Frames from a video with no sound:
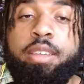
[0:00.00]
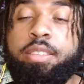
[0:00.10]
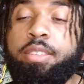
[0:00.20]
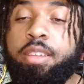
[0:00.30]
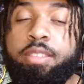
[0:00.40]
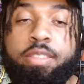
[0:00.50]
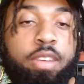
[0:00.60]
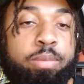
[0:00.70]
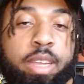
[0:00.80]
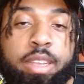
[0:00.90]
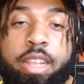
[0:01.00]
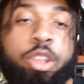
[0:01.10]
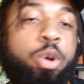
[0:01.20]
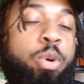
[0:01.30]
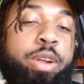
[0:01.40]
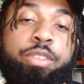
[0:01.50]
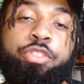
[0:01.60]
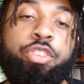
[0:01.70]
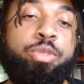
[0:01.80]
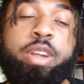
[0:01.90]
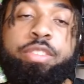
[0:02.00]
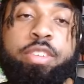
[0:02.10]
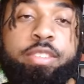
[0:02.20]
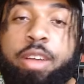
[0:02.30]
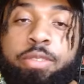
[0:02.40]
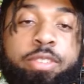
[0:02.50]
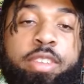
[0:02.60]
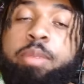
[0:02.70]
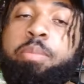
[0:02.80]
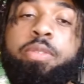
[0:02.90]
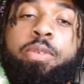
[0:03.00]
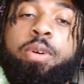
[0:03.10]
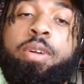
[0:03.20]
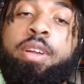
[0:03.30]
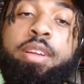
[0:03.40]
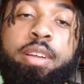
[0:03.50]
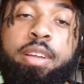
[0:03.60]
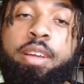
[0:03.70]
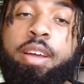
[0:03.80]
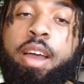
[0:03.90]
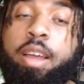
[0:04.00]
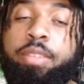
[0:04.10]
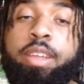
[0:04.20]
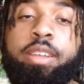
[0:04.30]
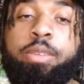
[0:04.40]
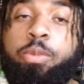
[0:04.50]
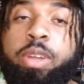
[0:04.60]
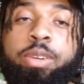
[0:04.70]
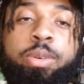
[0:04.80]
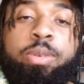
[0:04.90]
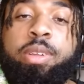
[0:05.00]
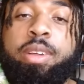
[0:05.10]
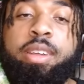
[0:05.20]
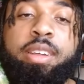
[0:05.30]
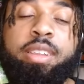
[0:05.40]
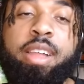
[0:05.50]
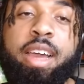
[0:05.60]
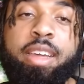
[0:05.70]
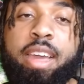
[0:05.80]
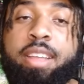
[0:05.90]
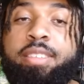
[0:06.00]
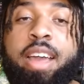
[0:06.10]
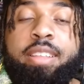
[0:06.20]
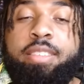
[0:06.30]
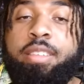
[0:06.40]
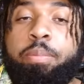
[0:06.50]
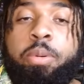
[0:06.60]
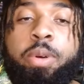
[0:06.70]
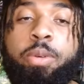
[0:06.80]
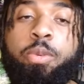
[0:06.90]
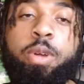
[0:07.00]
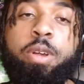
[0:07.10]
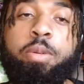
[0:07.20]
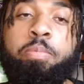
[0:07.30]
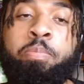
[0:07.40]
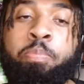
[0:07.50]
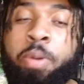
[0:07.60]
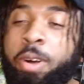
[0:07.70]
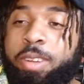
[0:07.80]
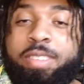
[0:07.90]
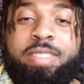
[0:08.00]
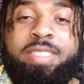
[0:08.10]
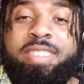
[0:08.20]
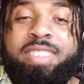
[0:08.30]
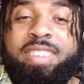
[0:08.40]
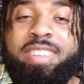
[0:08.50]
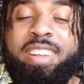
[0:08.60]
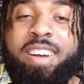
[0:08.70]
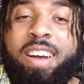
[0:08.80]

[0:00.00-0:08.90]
is something that no generation has ever seen before. I mean, we don't like it's gotten to the point where books